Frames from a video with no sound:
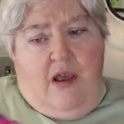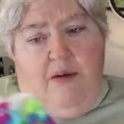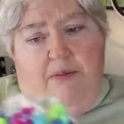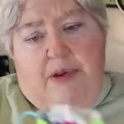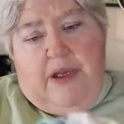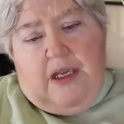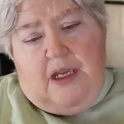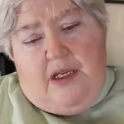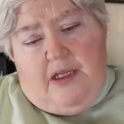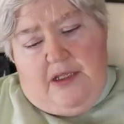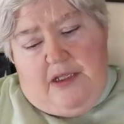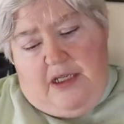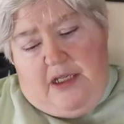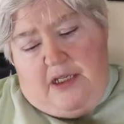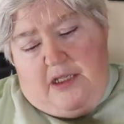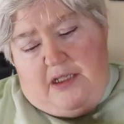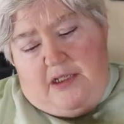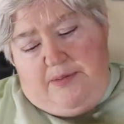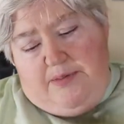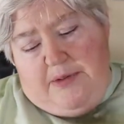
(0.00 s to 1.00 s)
because the
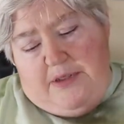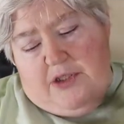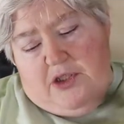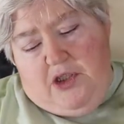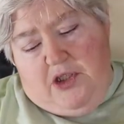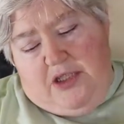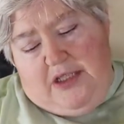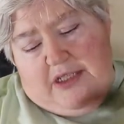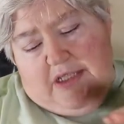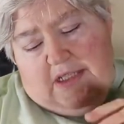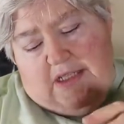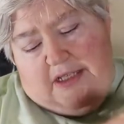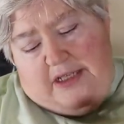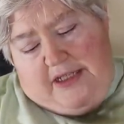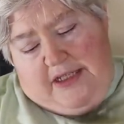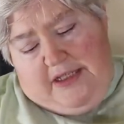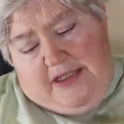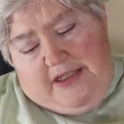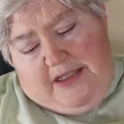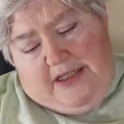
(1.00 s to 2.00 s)
husband just didn't
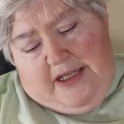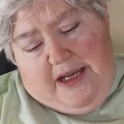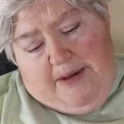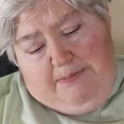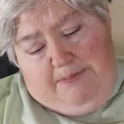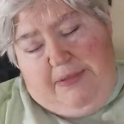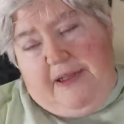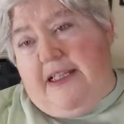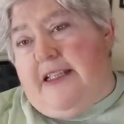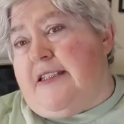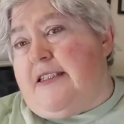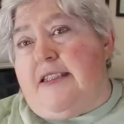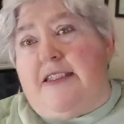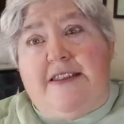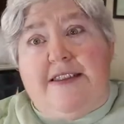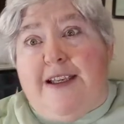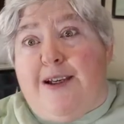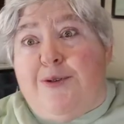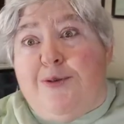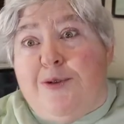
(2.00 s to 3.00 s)
like to stop
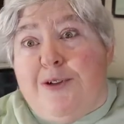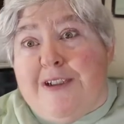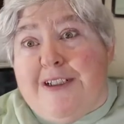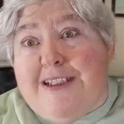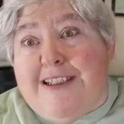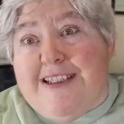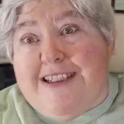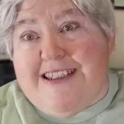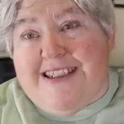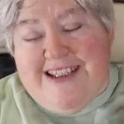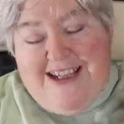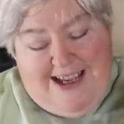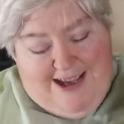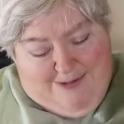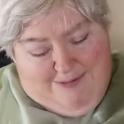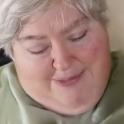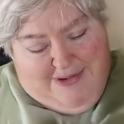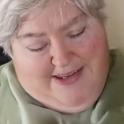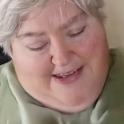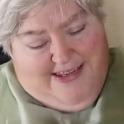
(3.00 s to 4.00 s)
places I wanted to
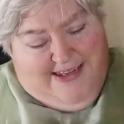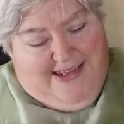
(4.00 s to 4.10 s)
stop.